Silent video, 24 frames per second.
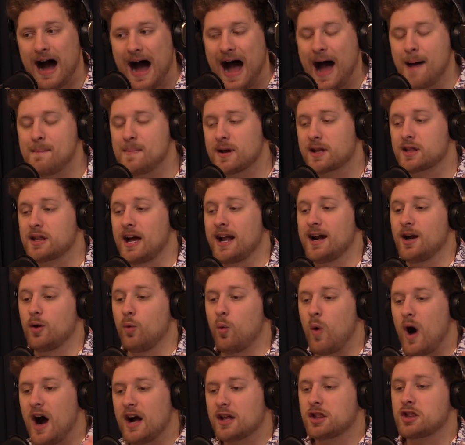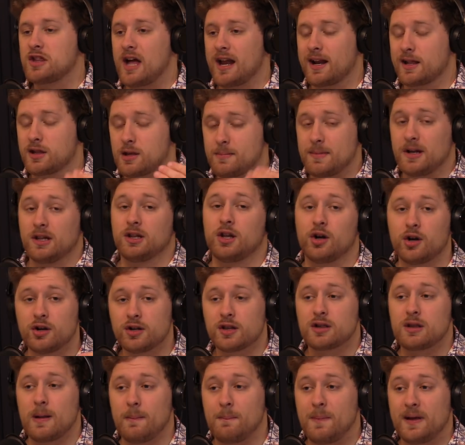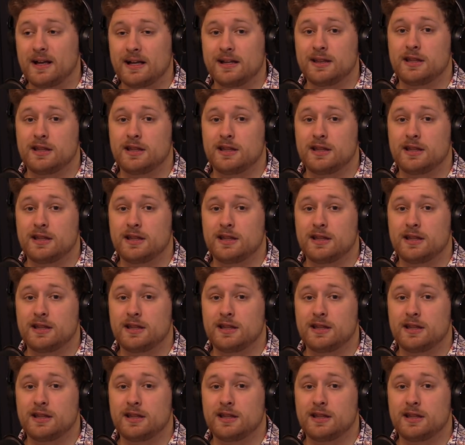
I'm excited to watch that, because I'm going to learn something